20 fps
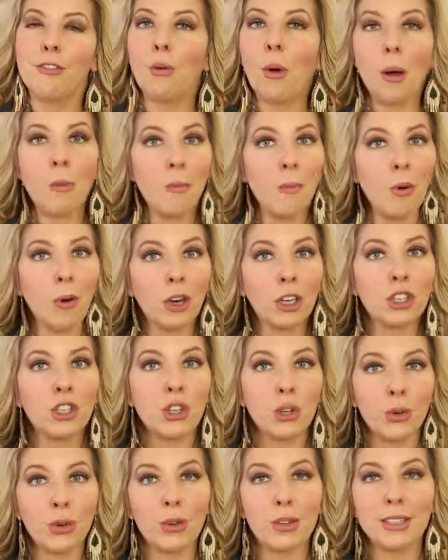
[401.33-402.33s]
you want more
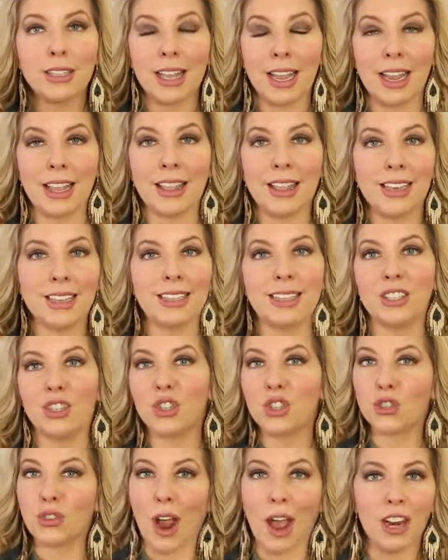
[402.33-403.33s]
tools like this and
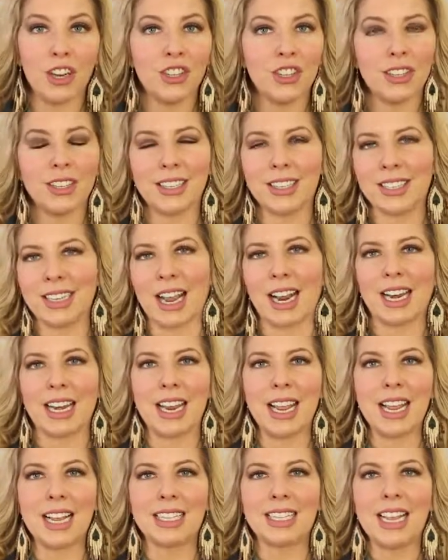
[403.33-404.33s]
strategies and
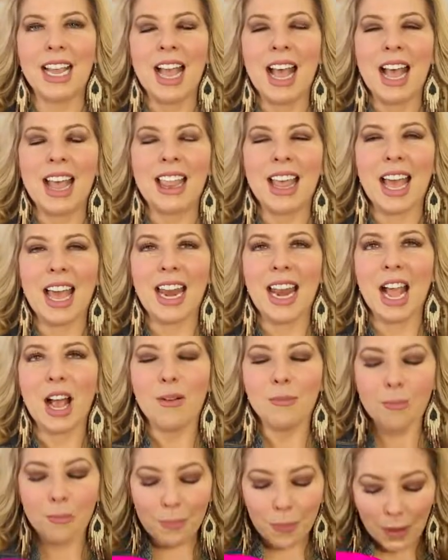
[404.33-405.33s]
techniques, then
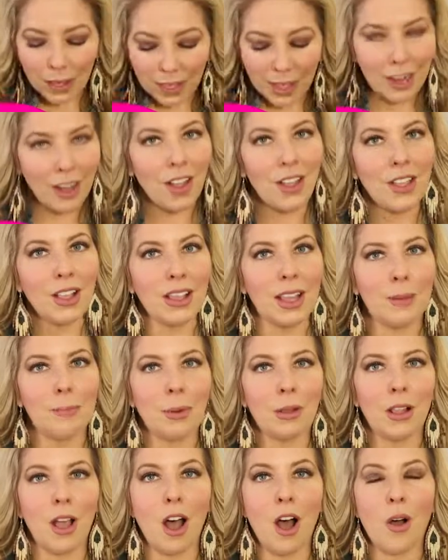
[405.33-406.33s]
click on the link
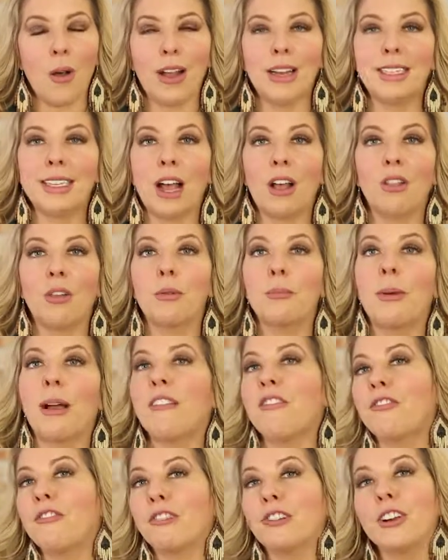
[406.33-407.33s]
below and download my
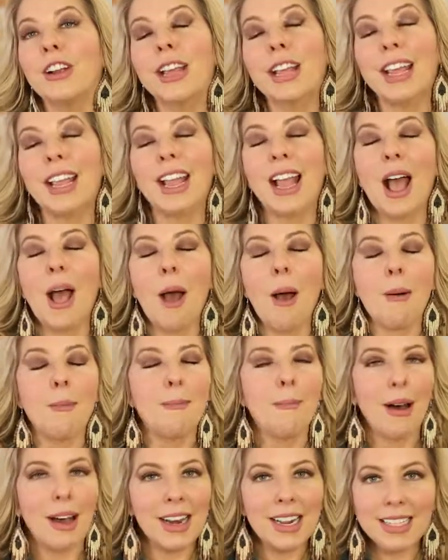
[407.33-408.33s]
free
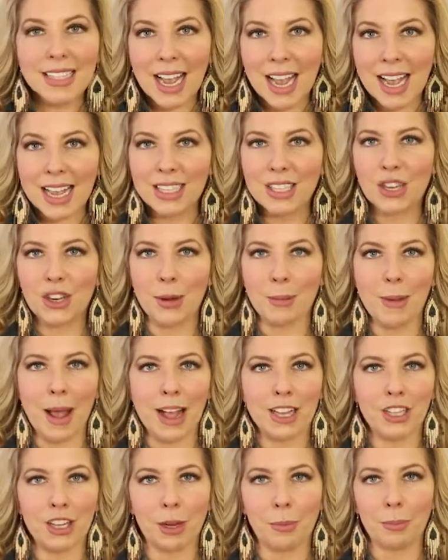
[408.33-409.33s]
Monetize Your
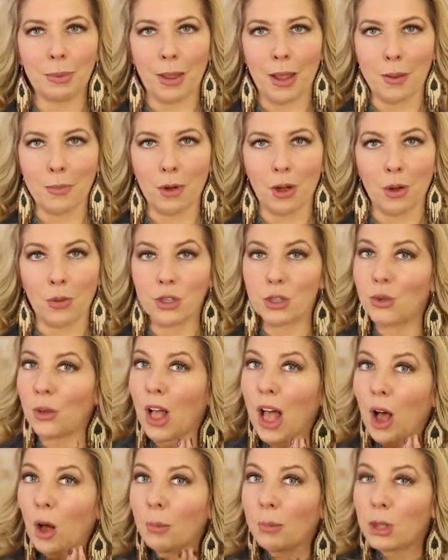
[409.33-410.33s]
Magic Playbook, which will
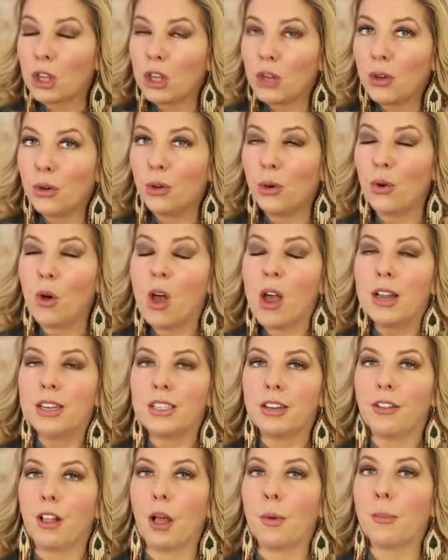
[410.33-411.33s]
help you
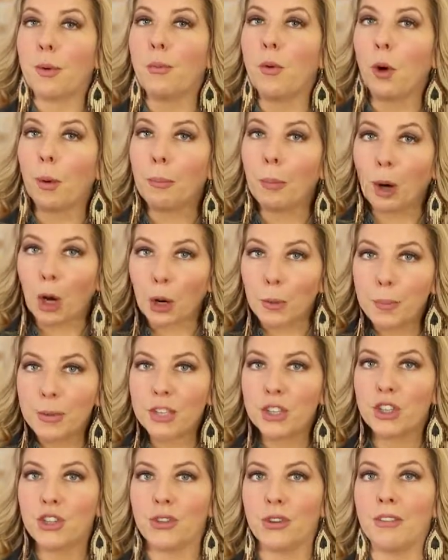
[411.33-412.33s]
develop a more
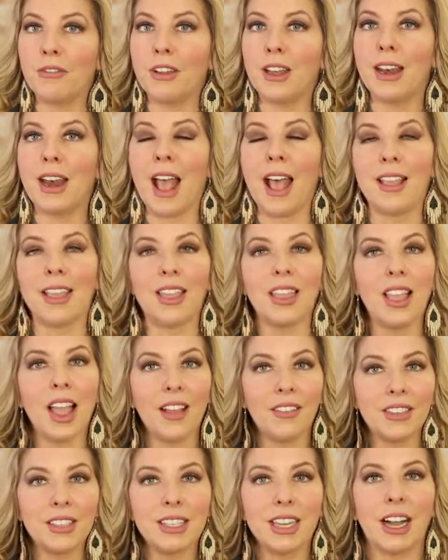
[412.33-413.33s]
purpose-driven and
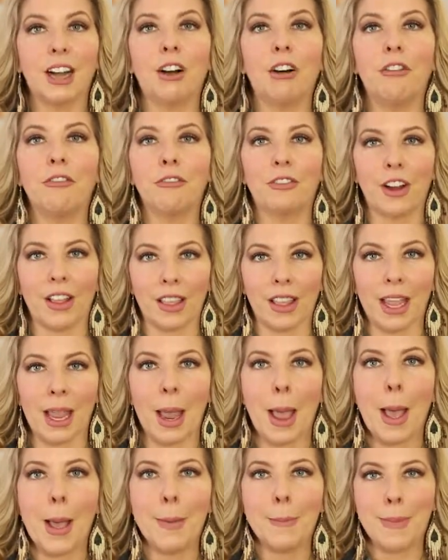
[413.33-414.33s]
lifestyle-friendly
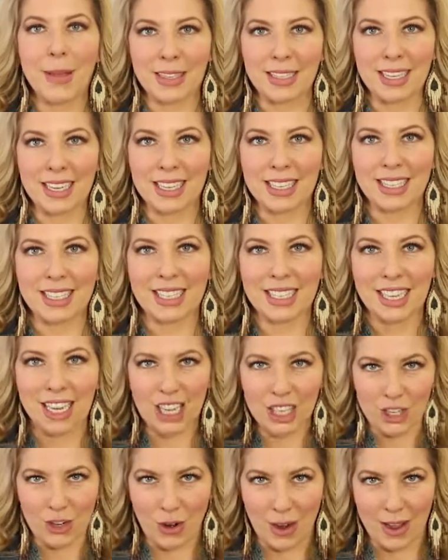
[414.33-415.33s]
business.
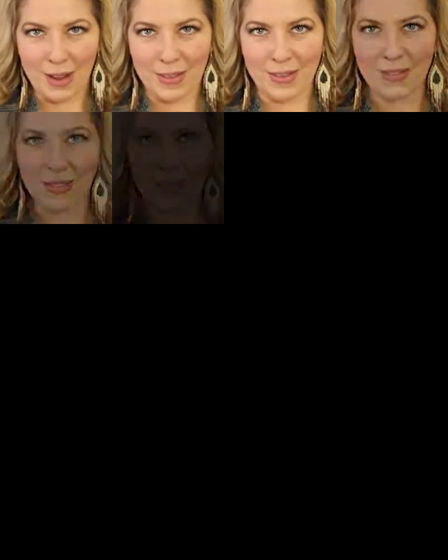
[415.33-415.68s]
Enjoy.